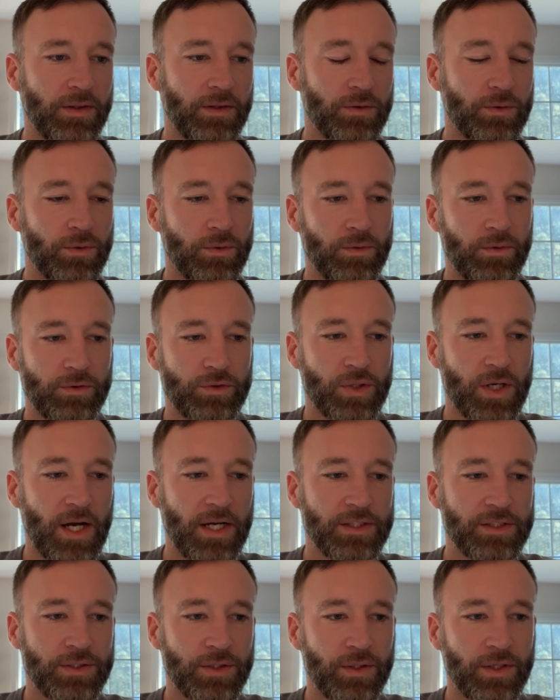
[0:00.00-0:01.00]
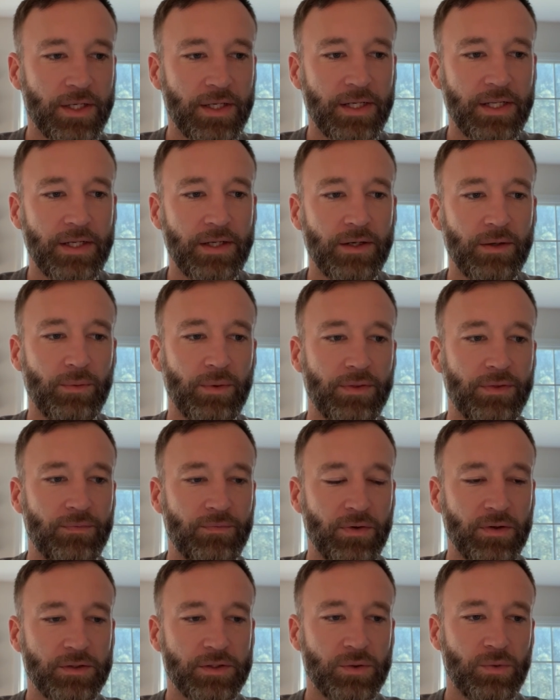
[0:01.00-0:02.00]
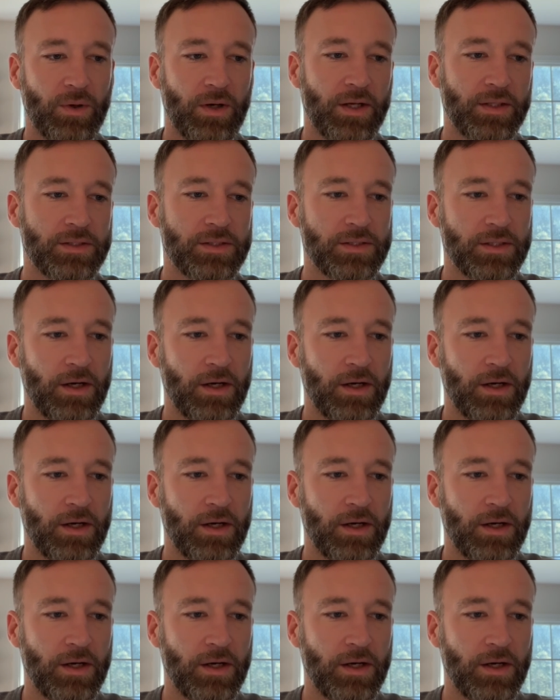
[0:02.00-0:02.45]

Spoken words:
little tri circuit here with front squats,